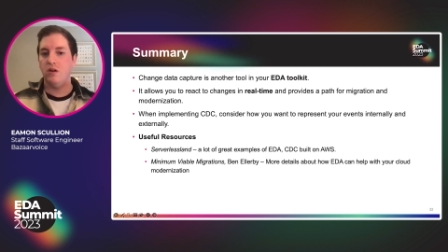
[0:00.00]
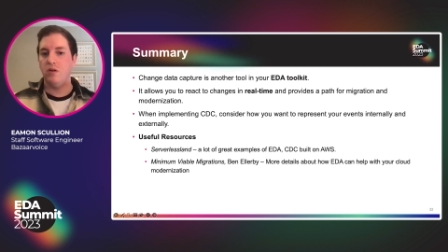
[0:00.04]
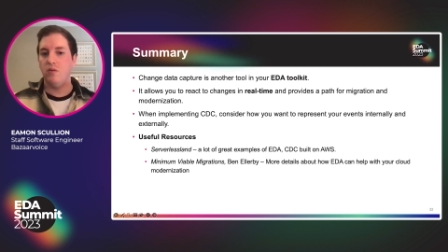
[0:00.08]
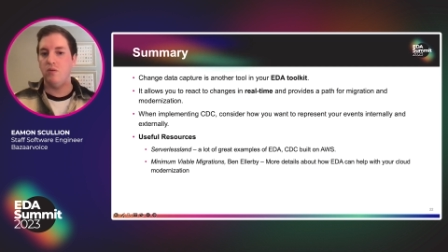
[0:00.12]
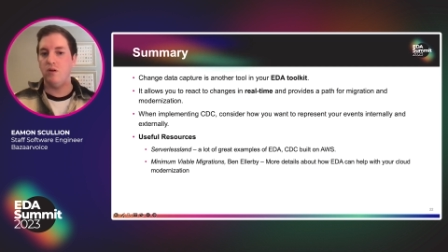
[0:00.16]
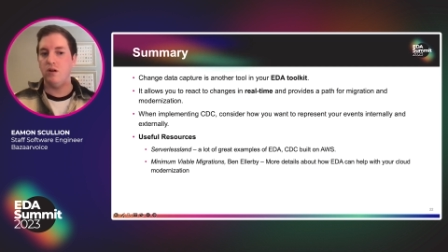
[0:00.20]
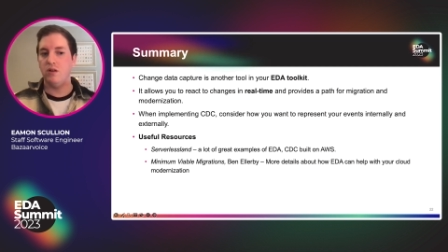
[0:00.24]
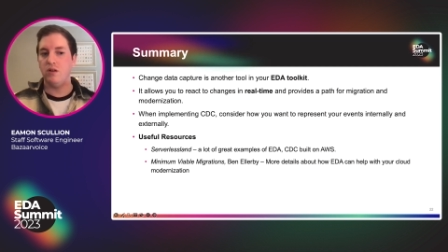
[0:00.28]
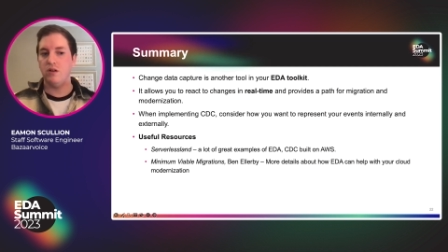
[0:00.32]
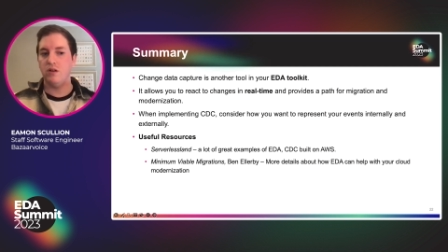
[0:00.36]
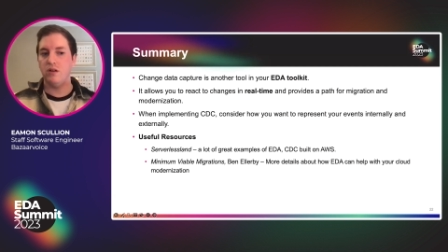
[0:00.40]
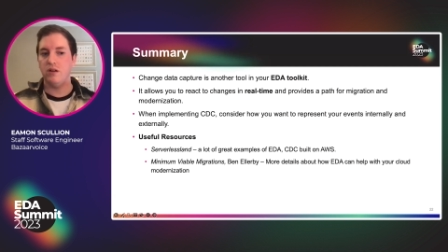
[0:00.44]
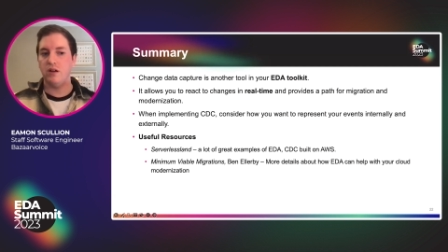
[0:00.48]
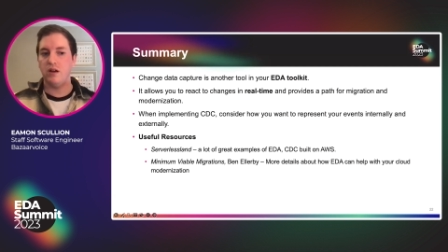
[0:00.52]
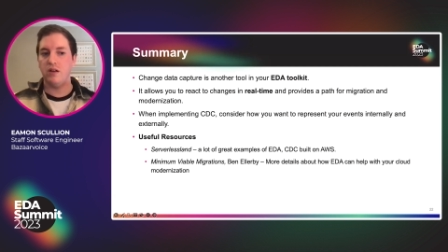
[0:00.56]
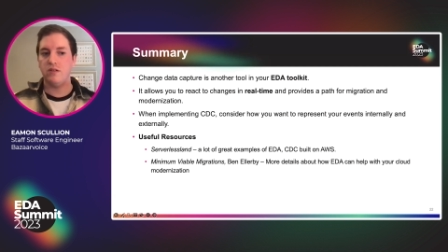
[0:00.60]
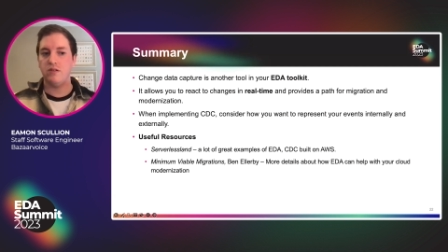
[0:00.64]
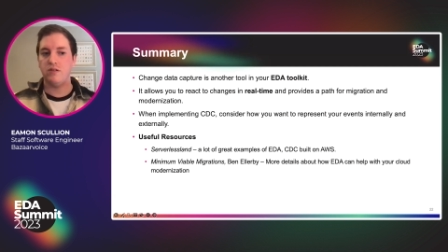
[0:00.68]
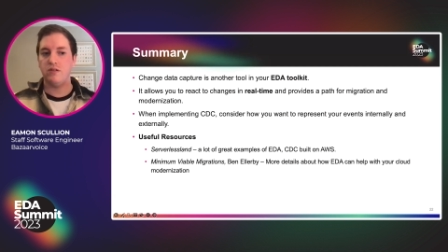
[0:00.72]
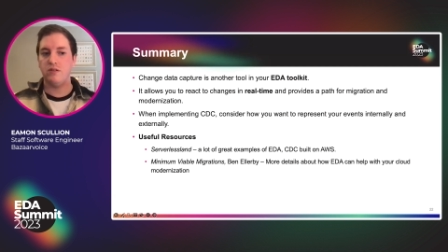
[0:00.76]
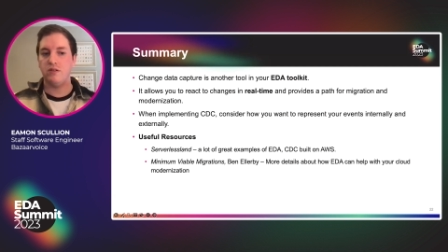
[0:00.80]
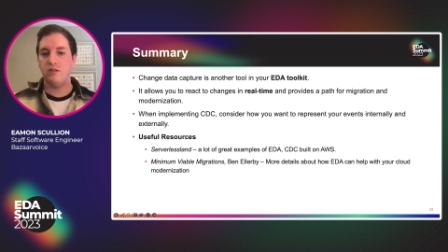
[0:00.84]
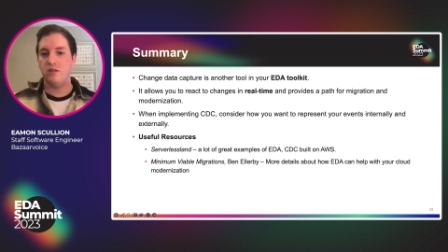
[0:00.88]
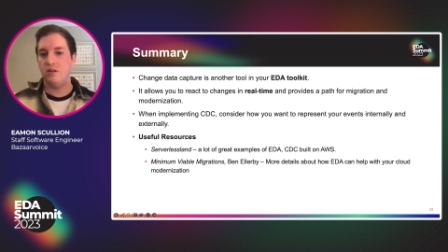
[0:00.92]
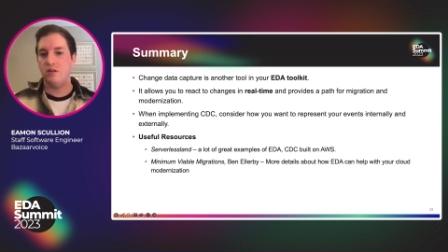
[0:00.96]
whether
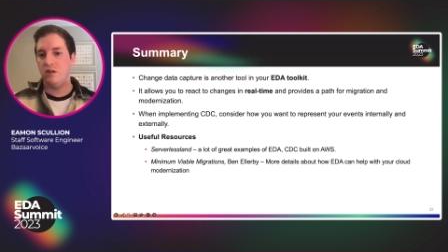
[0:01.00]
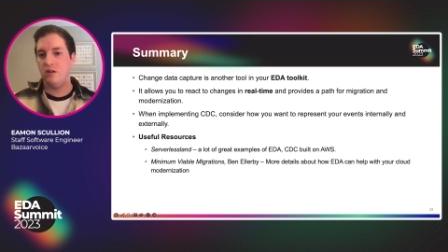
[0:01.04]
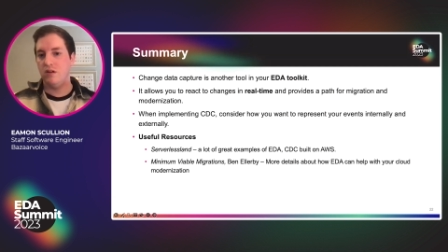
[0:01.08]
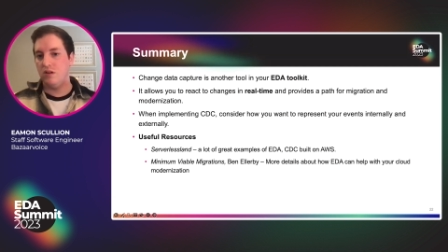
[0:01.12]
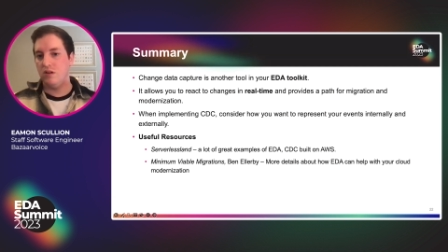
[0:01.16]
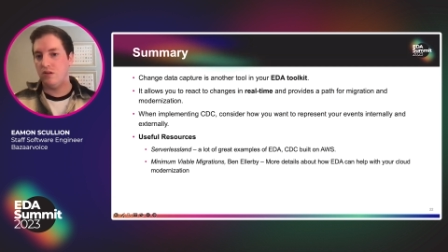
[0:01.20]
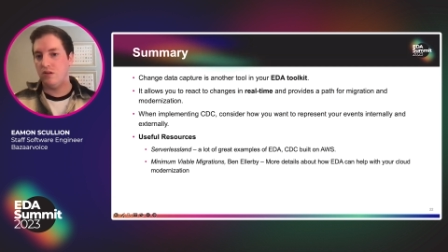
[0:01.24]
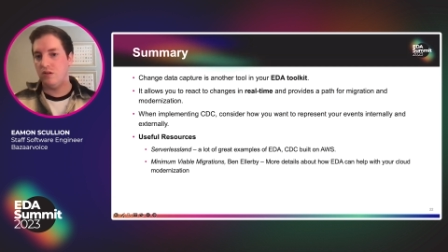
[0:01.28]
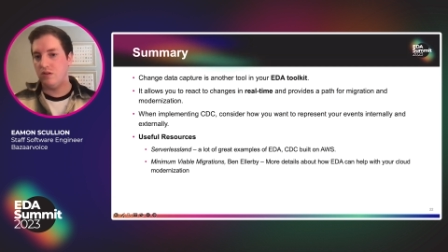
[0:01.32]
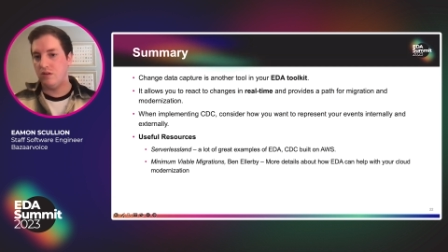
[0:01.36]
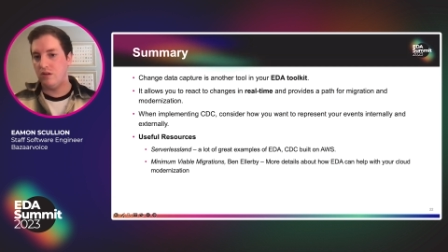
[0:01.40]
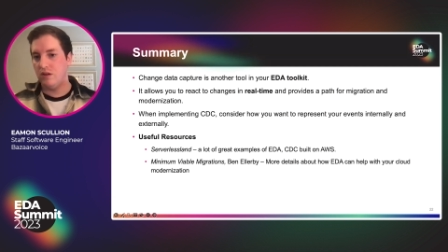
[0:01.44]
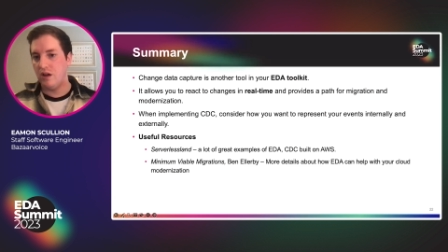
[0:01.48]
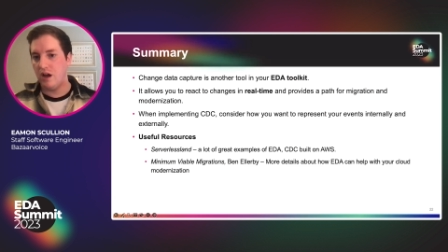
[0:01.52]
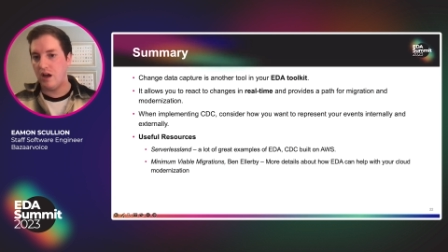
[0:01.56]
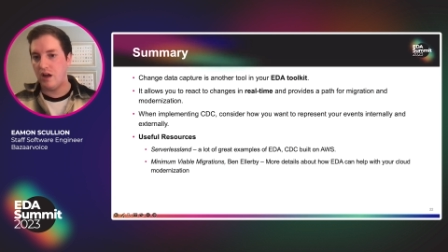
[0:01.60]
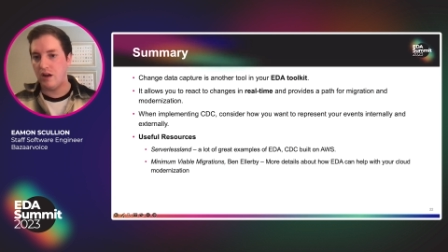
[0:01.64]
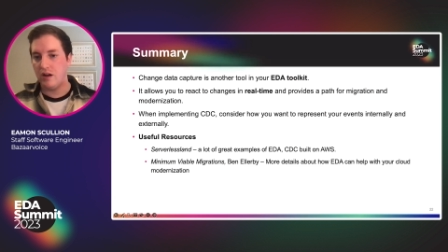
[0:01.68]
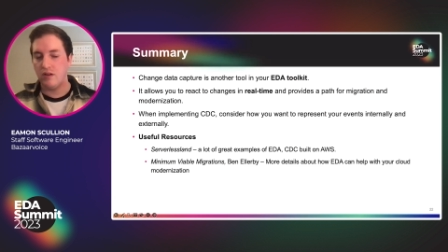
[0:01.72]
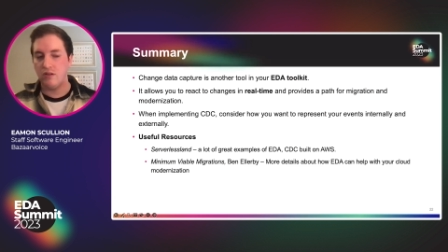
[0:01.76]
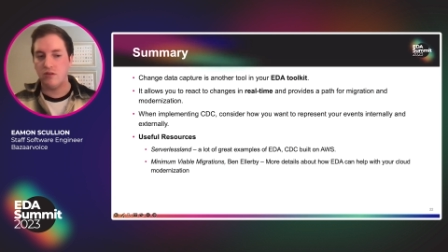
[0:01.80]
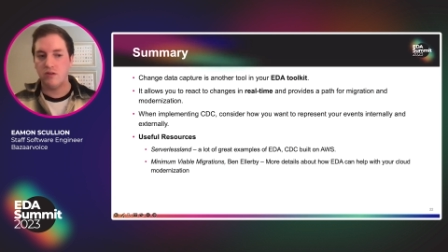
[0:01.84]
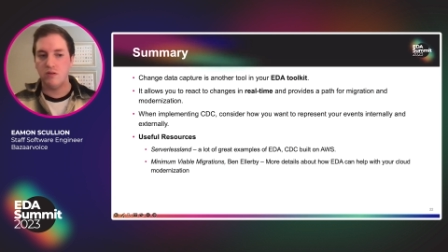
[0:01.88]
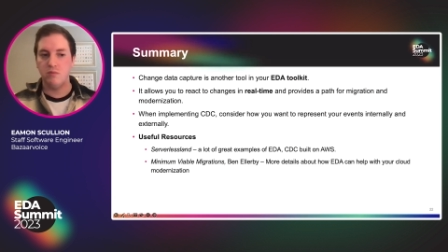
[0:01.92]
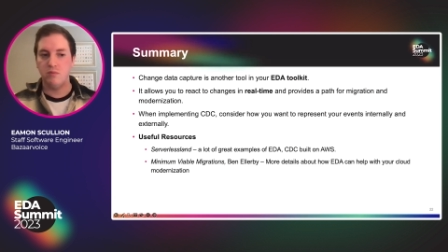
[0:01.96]
that's
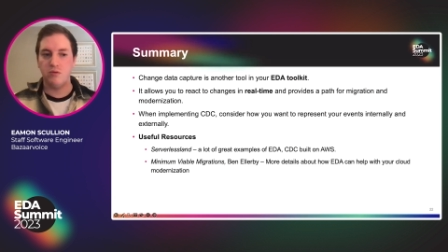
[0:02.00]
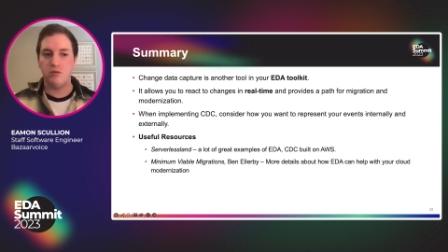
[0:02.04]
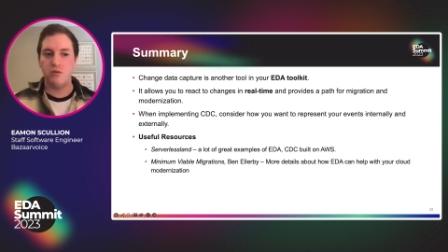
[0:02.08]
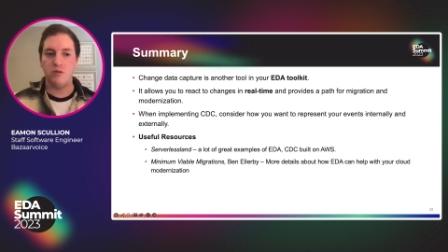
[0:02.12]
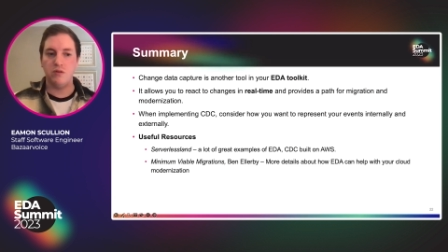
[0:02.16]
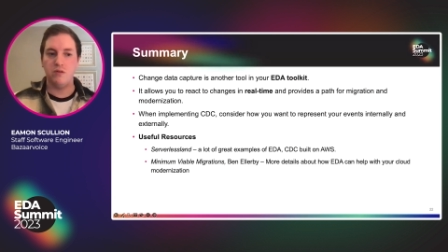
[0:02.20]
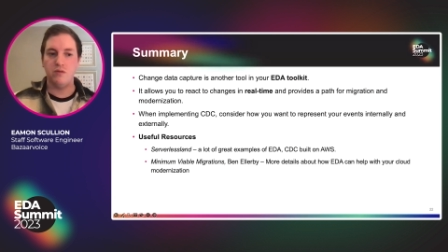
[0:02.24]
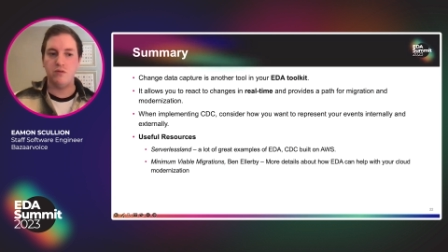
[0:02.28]
adding some sort